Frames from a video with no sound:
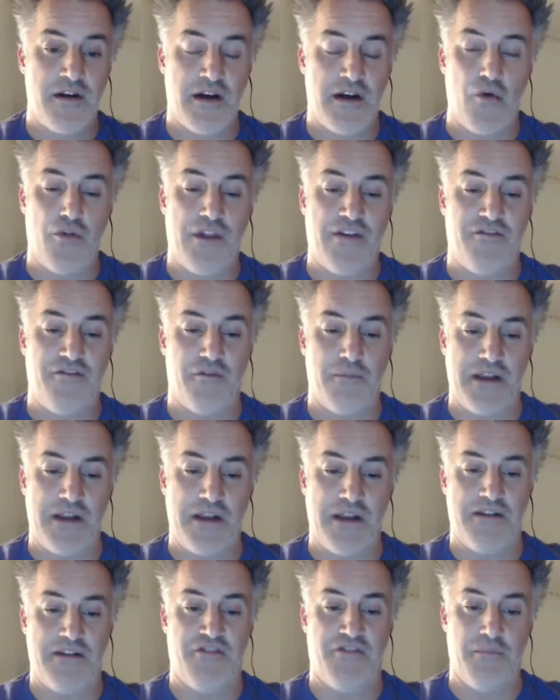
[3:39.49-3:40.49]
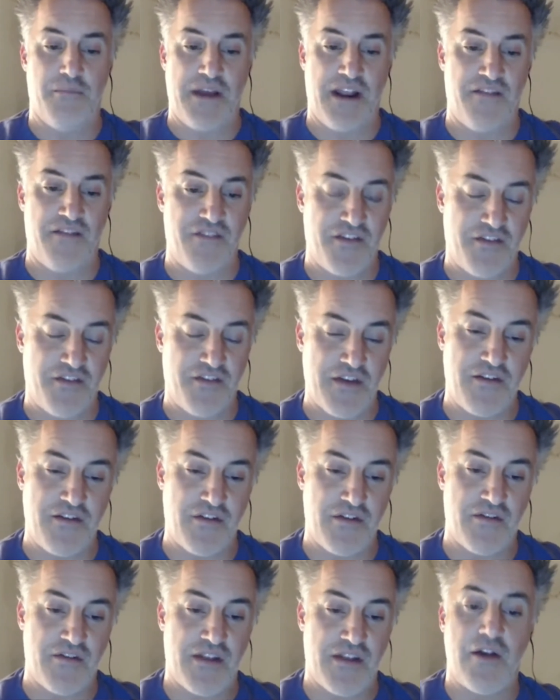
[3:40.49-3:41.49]
I hold that for many different
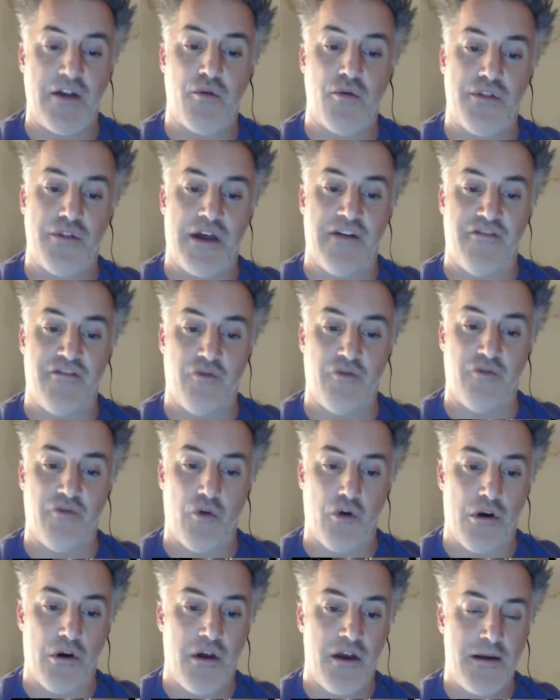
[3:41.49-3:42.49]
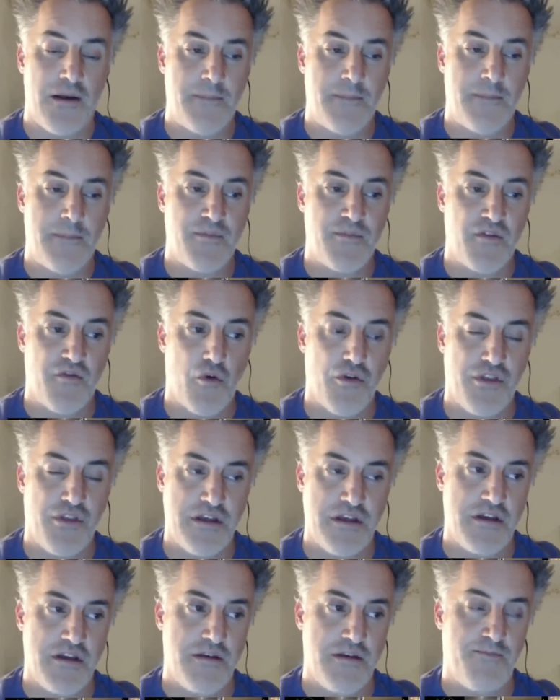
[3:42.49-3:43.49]
manifestations, and I hold that for
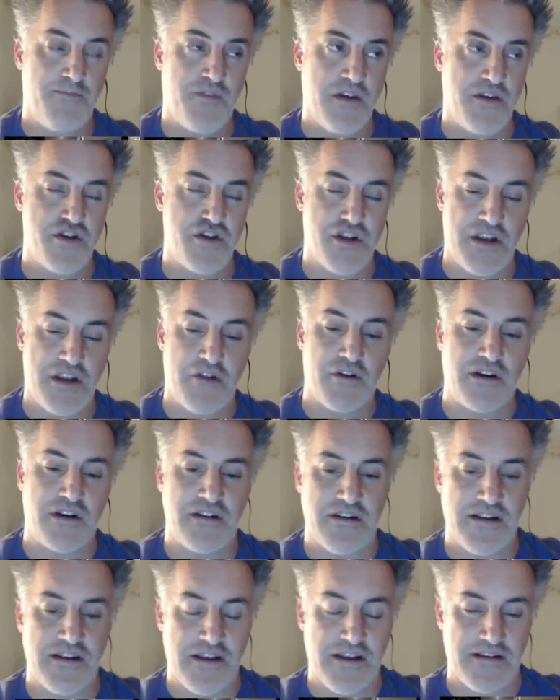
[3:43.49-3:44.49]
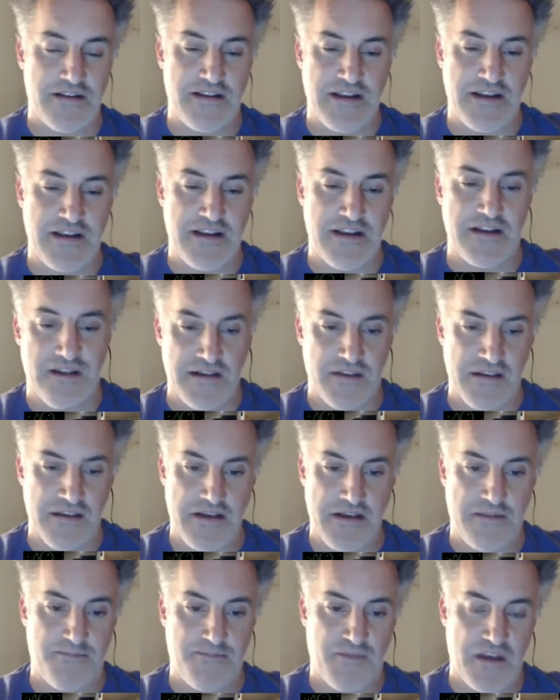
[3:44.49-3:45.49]
the generic
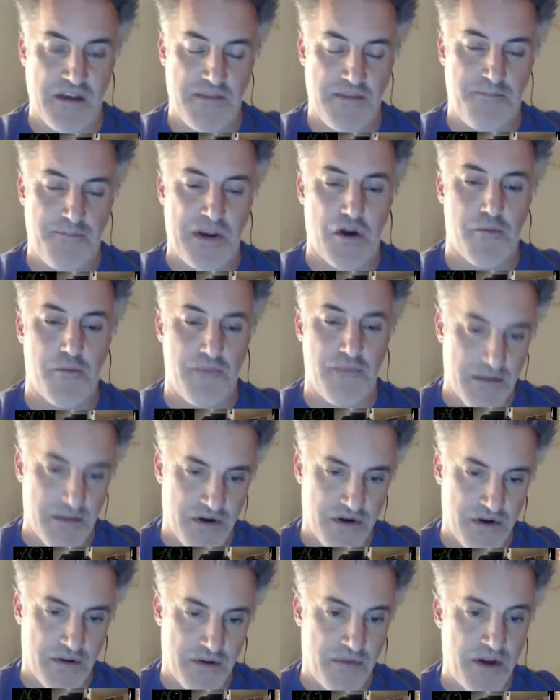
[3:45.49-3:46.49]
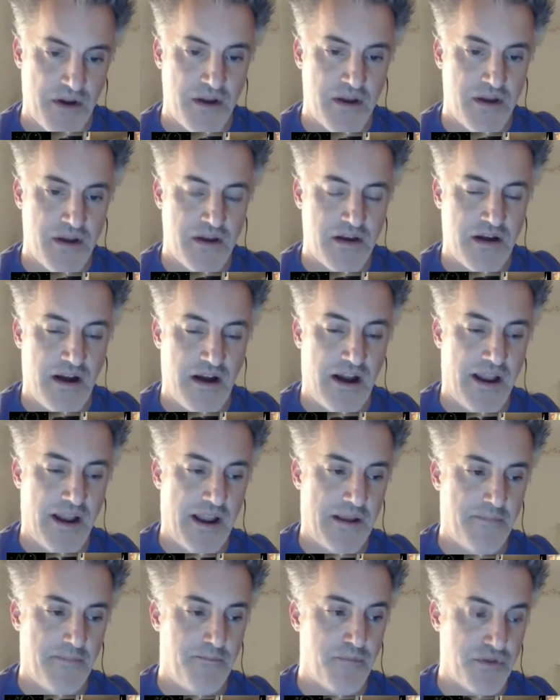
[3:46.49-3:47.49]
deity, the bare minimum,
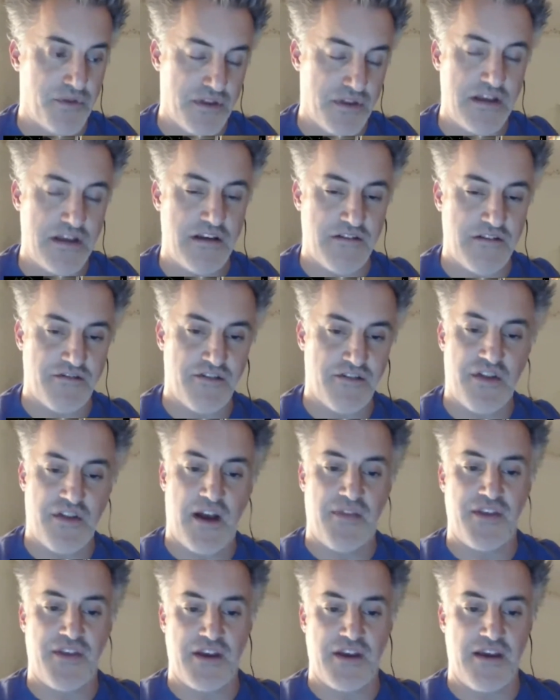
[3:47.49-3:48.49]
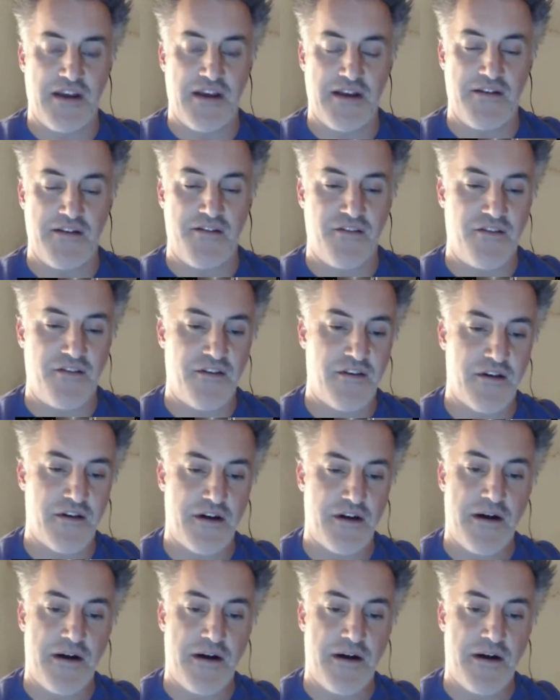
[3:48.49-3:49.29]
I believe is not the case.